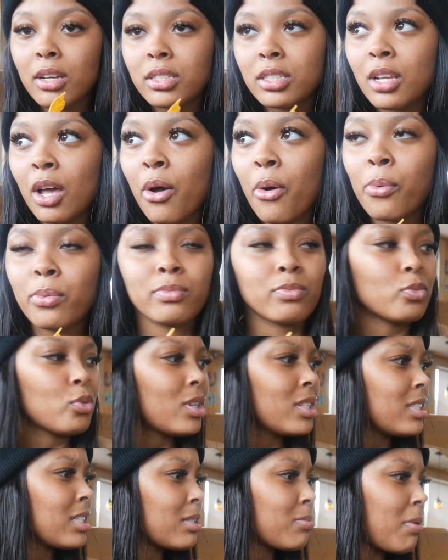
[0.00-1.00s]
So,
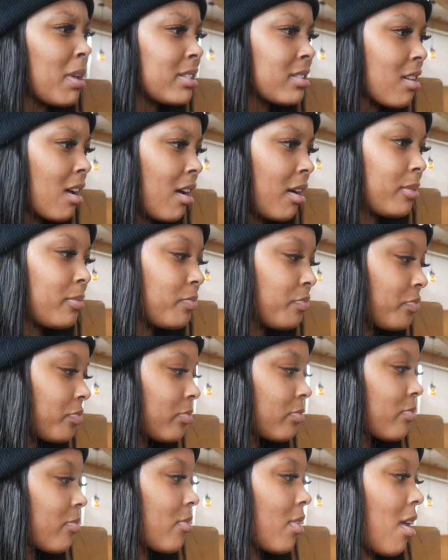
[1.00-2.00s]
what is this place called?
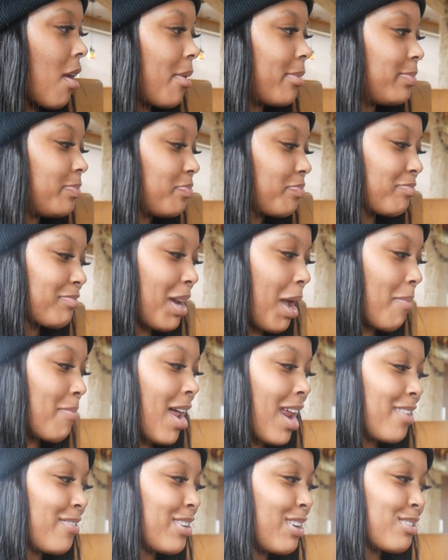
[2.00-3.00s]
I'm
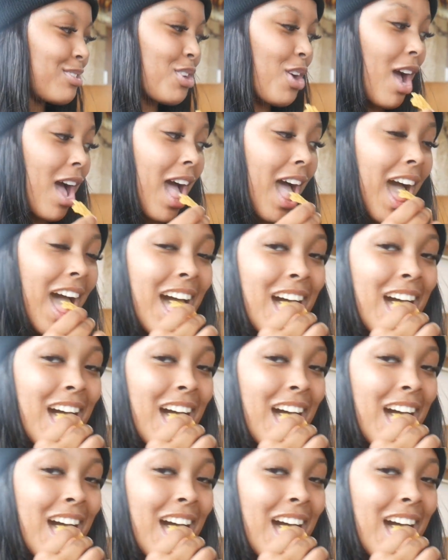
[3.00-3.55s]
not even gonna try.